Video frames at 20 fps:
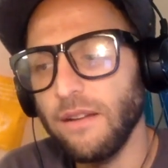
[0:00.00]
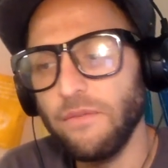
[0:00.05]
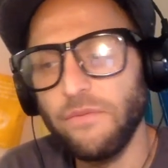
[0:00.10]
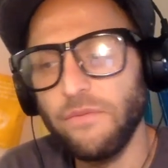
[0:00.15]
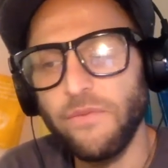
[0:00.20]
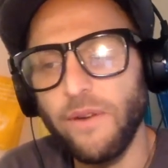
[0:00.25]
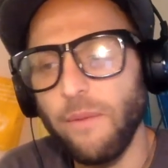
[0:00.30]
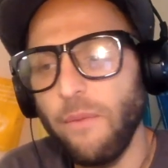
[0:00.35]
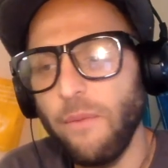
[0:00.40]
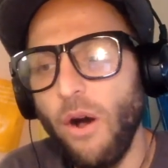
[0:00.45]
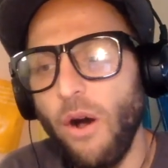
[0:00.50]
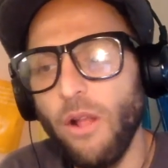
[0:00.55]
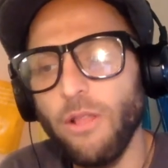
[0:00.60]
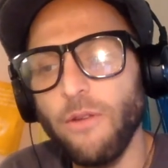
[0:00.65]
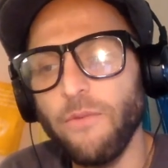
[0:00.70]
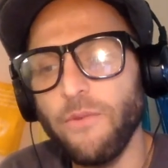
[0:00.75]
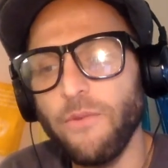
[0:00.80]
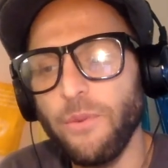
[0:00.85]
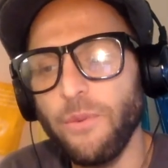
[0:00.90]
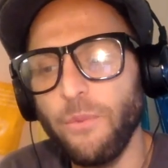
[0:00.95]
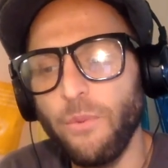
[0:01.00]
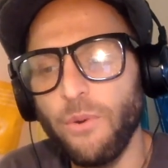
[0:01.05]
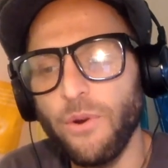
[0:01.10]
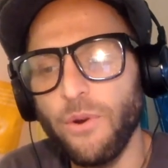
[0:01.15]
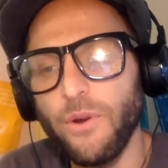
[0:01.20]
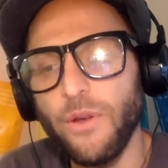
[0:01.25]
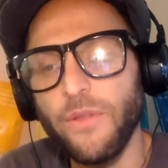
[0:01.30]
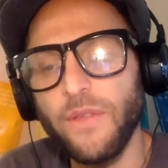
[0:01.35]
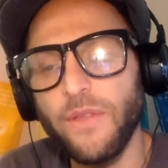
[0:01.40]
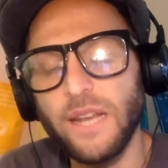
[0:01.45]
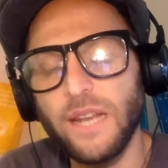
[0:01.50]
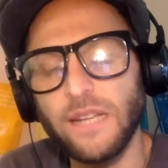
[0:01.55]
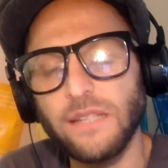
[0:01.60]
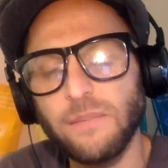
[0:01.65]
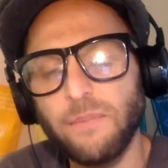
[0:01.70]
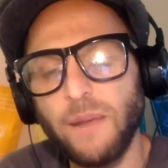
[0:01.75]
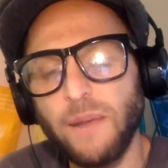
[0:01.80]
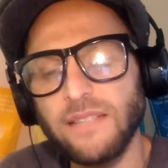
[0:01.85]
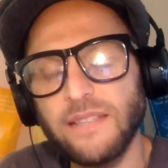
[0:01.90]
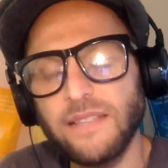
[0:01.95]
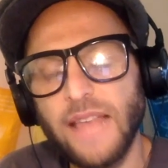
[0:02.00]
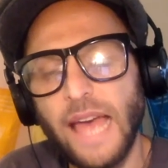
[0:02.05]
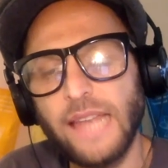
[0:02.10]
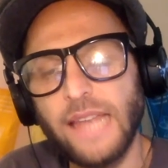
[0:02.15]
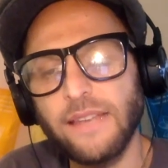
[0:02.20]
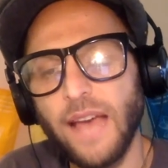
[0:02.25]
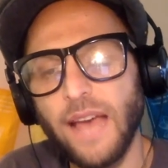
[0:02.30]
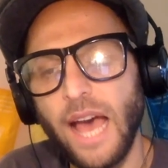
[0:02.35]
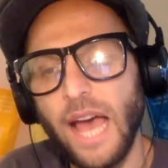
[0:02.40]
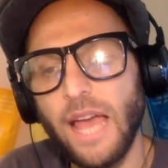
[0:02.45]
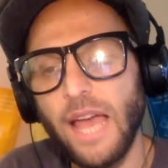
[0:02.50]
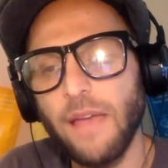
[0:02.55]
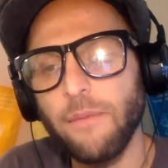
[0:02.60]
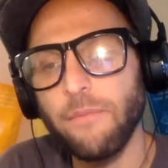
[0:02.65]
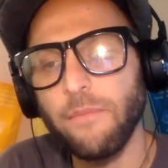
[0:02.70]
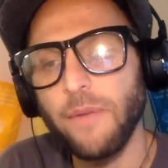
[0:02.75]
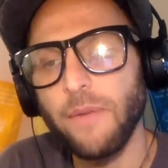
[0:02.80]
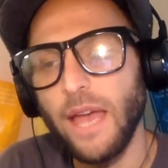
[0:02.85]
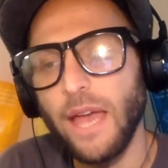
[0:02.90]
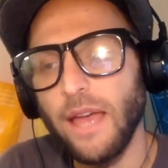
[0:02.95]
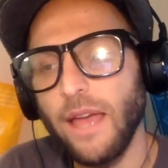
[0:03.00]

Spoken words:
from all over the world that express that time